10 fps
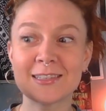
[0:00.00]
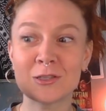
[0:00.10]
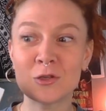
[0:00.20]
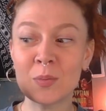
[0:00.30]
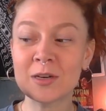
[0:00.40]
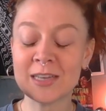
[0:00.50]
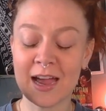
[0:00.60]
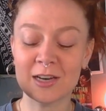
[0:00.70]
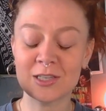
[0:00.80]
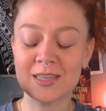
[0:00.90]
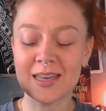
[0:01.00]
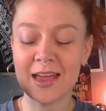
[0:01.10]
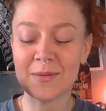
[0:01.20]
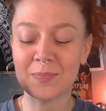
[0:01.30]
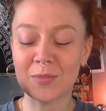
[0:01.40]
super attached to
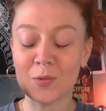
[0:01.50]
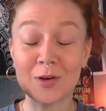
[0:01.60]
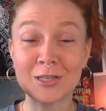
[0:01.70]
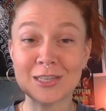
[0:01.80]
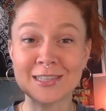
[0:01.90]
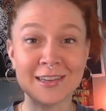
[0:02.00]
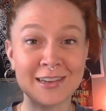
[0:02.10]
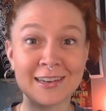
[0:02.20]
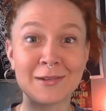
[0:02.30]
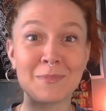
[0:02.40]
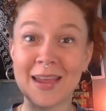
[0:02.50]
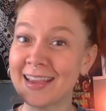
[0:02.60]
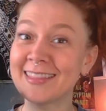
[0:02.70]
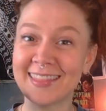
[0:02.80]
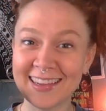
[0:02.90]
them, which is gonna
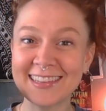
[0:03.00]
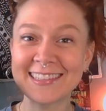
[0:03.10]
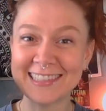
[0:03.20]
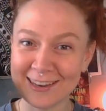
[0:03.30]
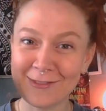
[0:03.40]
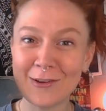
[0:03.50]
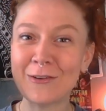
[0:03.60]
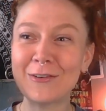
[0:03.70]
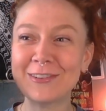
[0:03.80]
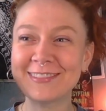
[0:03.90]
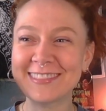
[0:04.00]
make things difficult